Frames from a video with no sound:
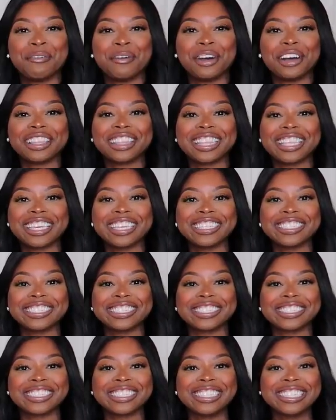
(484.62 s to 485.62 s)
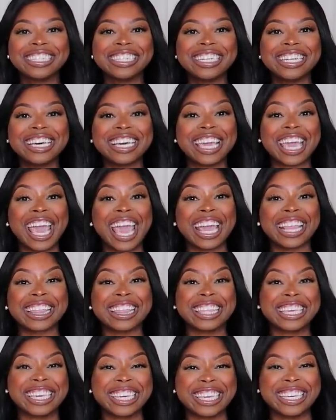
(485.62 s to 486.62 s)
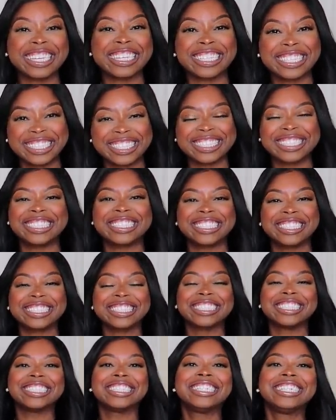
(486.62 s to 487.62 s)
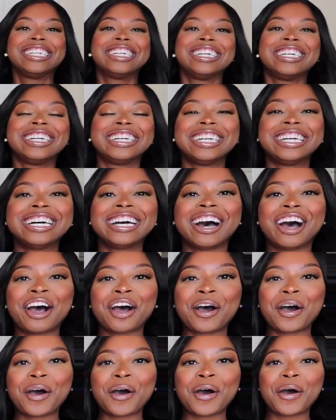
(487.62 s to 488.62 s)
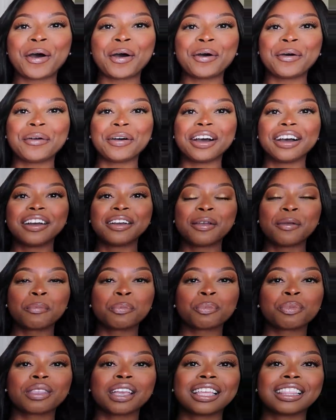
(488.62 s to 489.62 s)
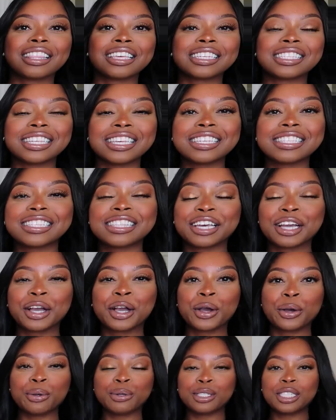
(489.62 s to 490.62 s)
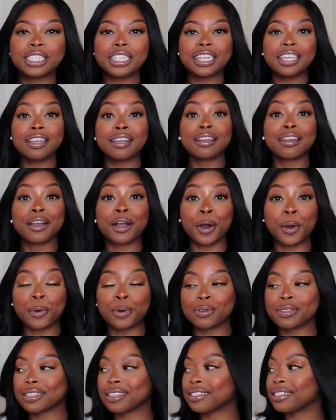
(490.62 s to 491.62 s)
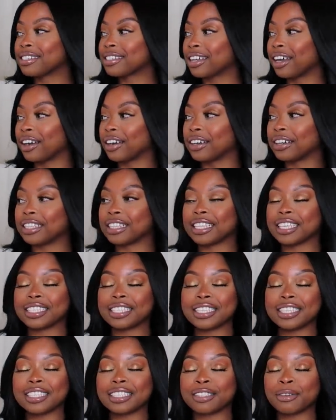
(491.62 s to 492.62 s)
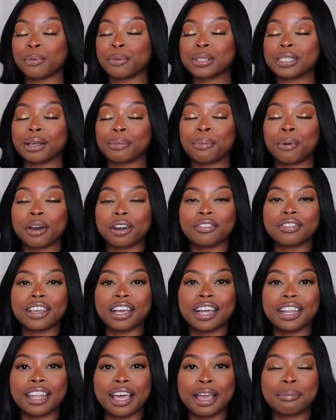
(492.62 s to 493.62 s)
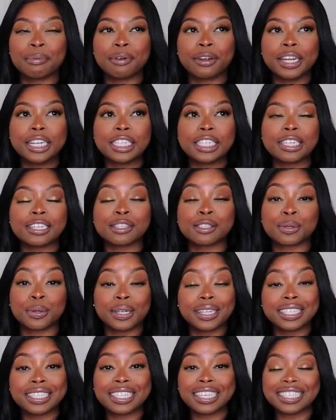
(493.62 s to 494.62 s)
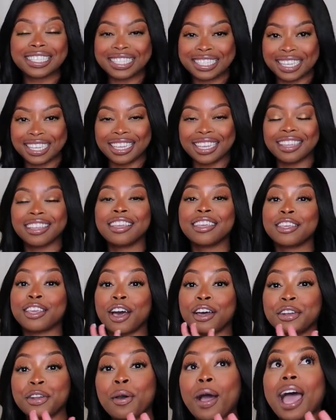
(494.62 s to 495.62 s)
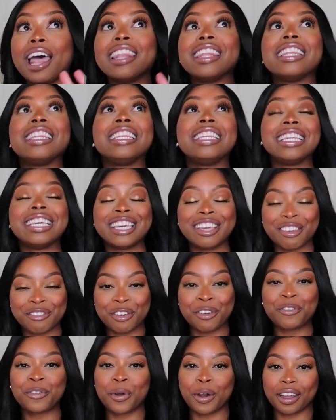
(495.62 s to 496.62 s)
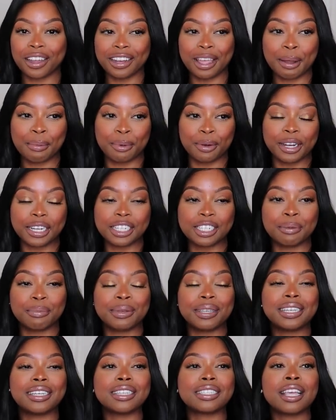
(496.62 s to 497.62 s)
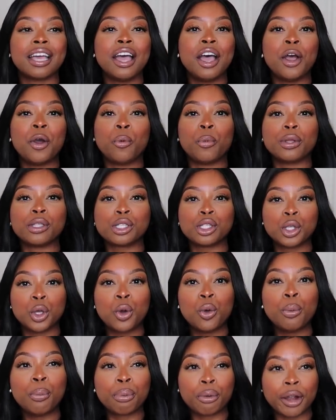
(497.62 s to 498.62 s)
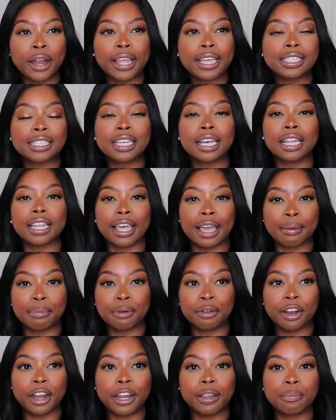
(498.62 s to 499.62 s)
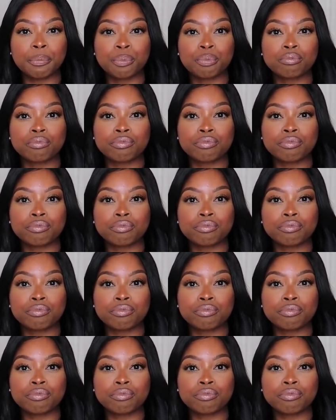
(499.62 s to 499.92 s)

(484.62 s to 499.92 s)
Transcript: want this? Look at this. Oh, this is the Gucci Ghost skirt. This is was a part of the collaboration in twenty sixteen. Y'all know I live for collaboration because when two brands collaborate,